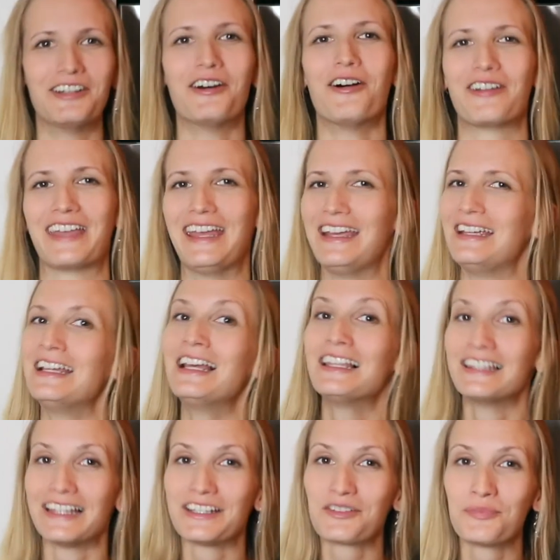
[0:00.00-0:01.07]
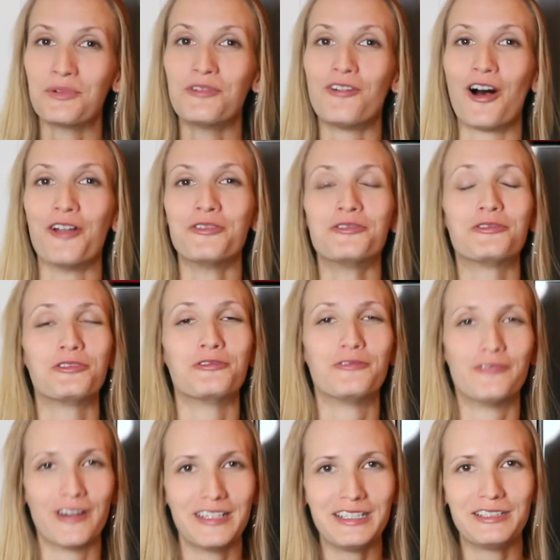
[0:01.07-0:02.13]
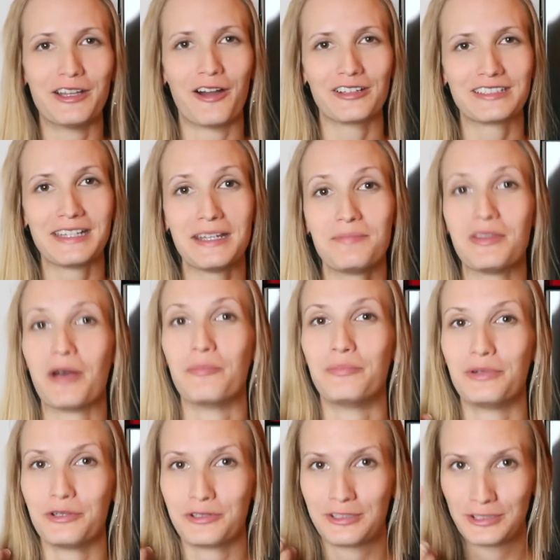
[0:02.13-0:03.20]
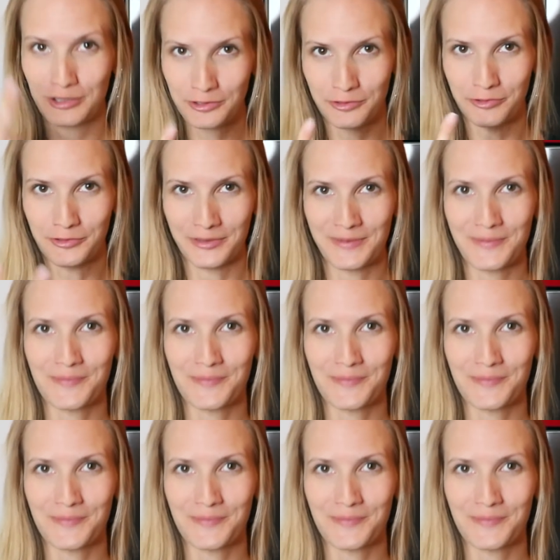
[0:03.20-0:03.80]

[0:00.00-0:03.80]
Okay, let's move on to funny dog name number 2,